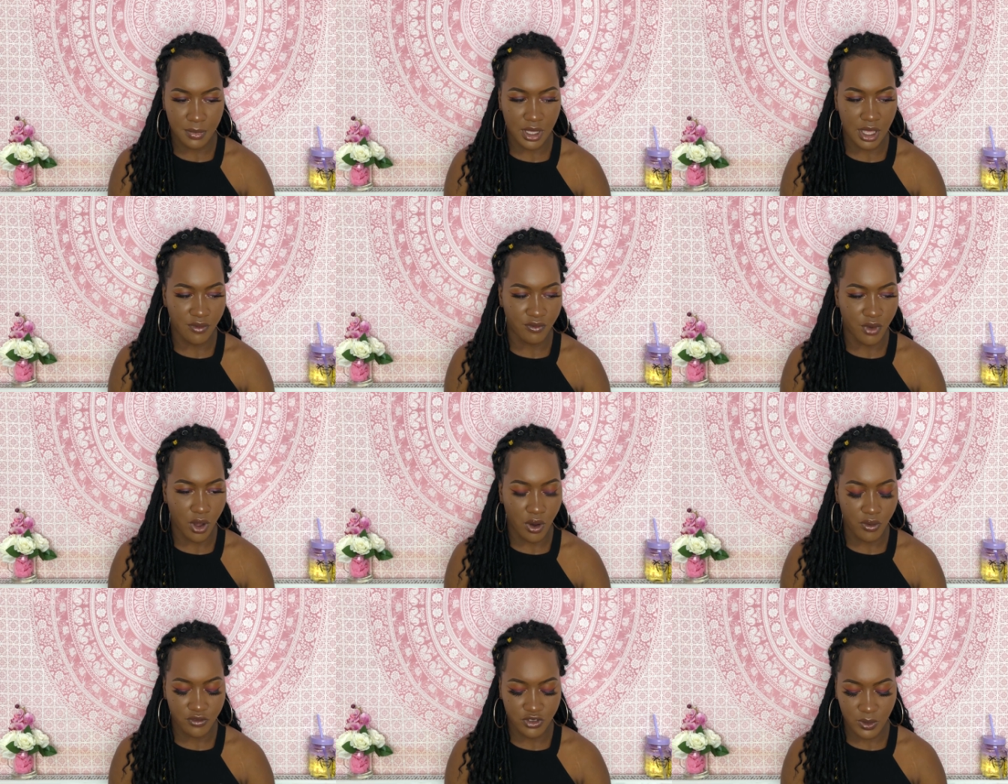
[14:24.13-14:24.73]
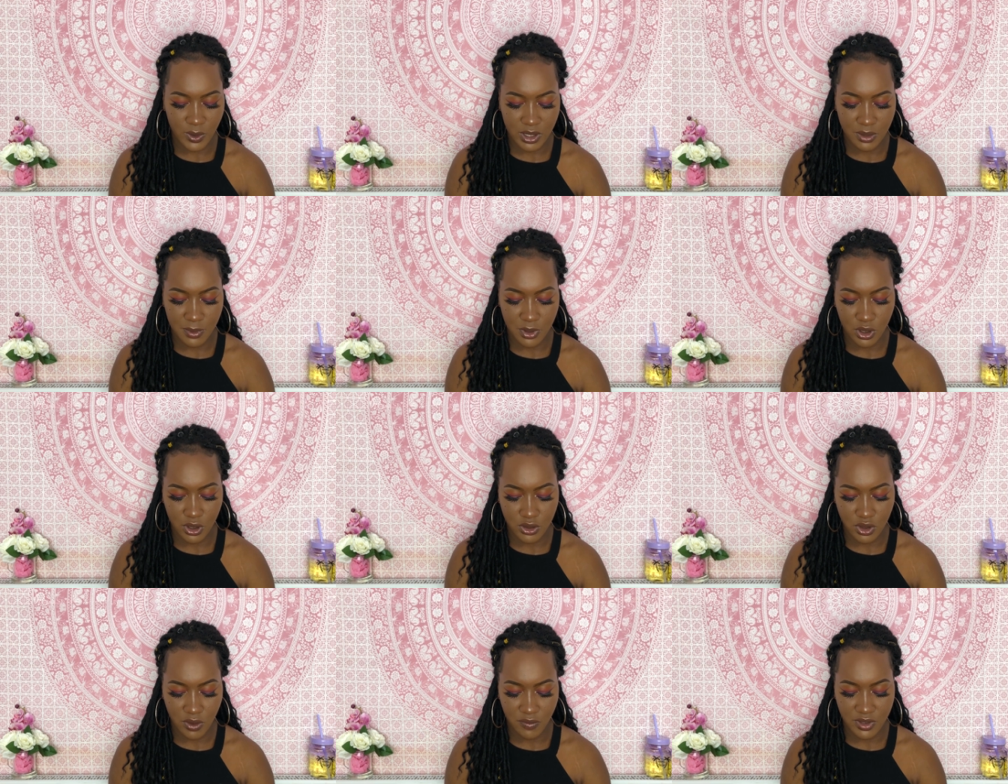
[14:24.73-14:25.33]
involved with,
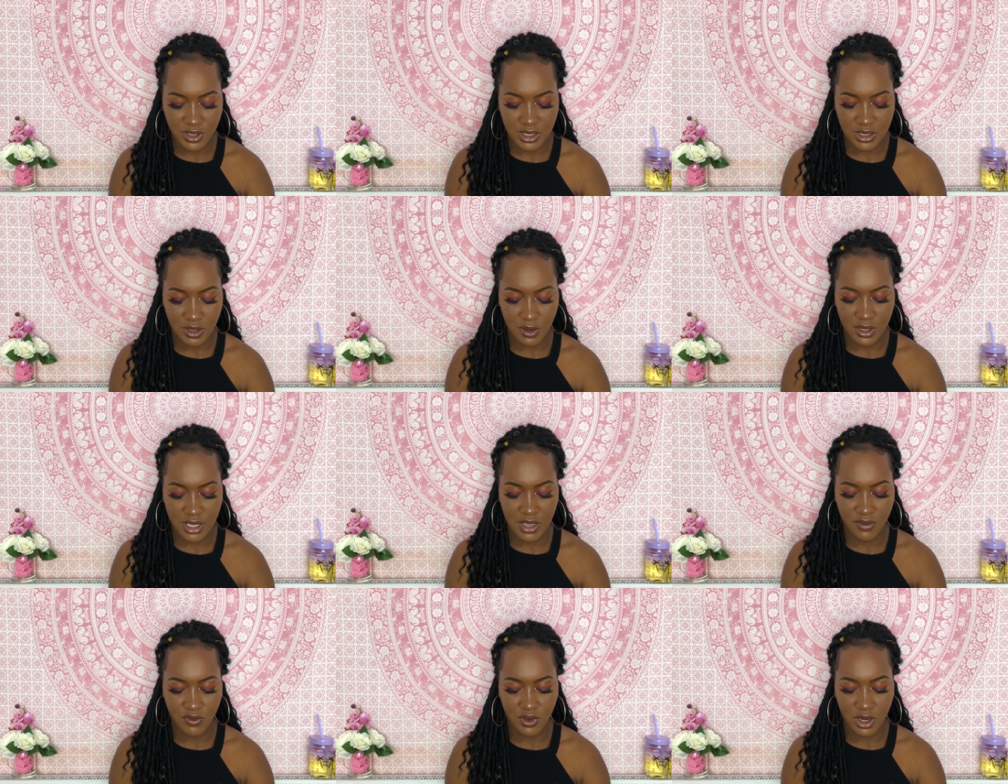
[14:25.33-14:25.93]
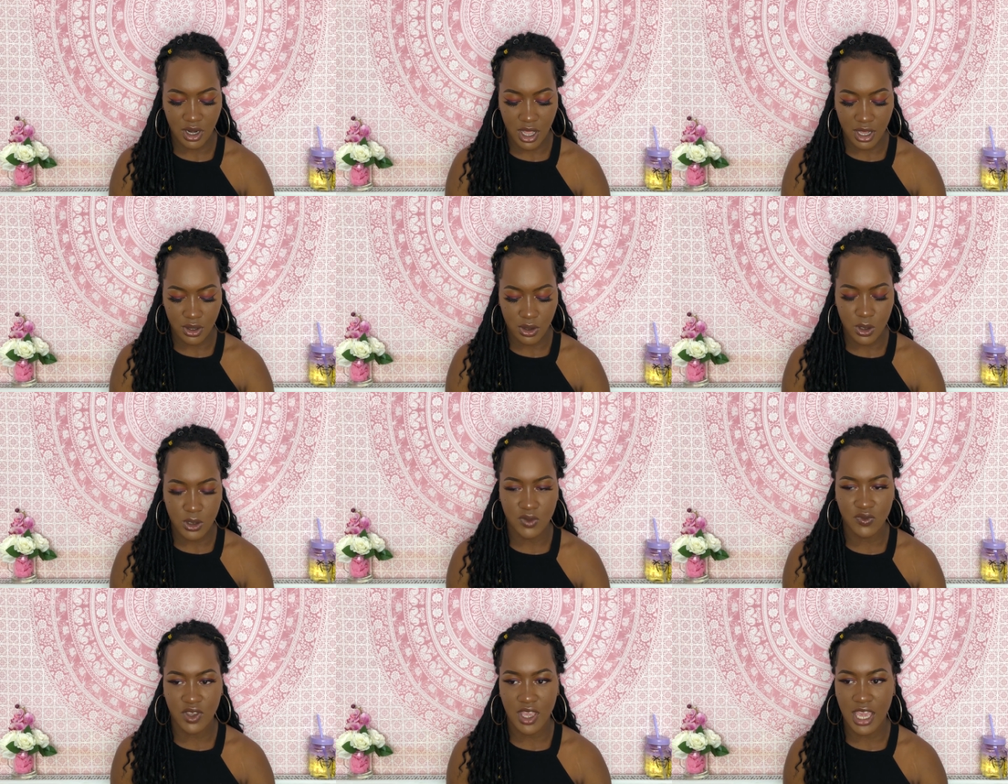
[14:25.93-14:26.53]
because obviously they'll give you like
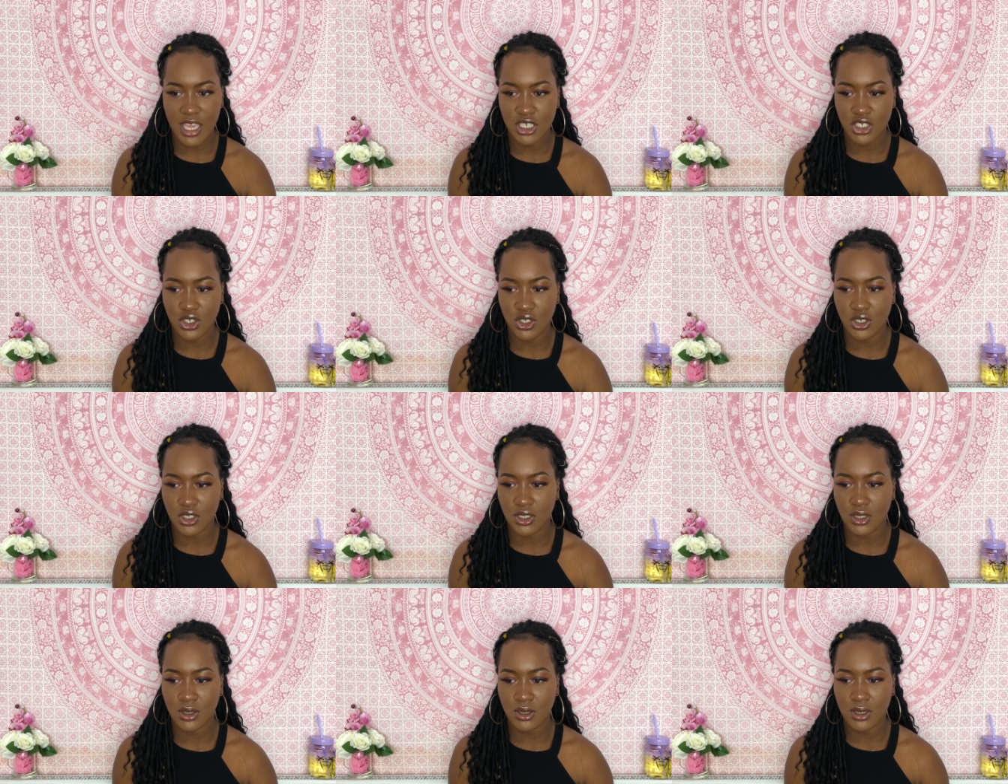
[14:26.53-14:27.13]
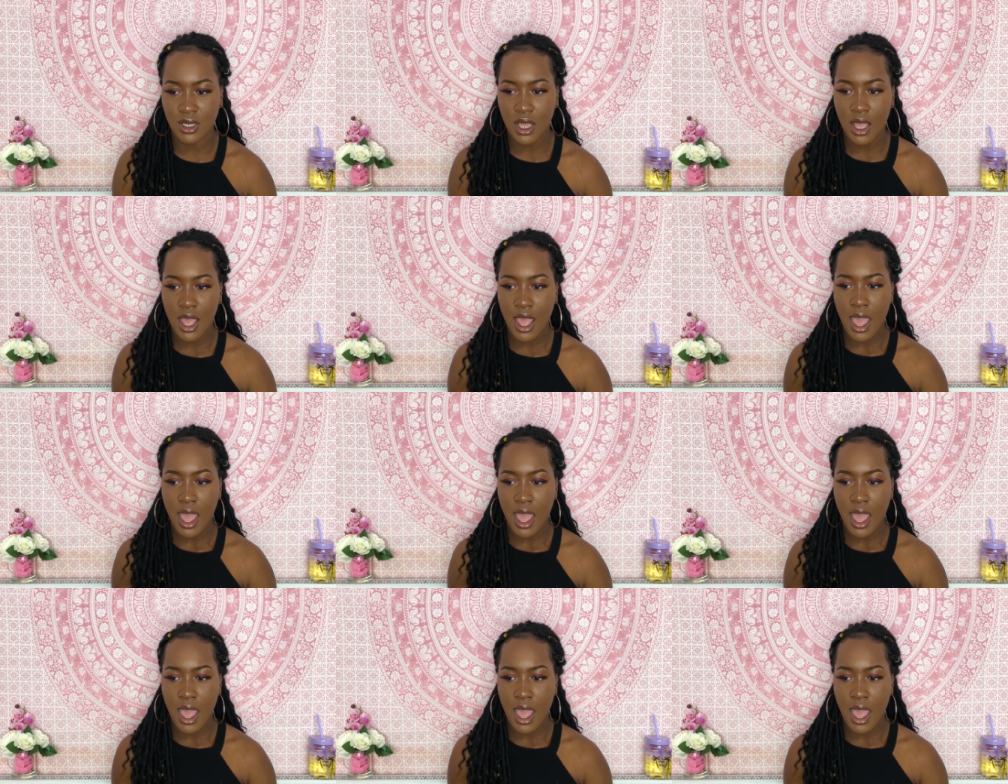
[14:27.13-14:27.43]
notifications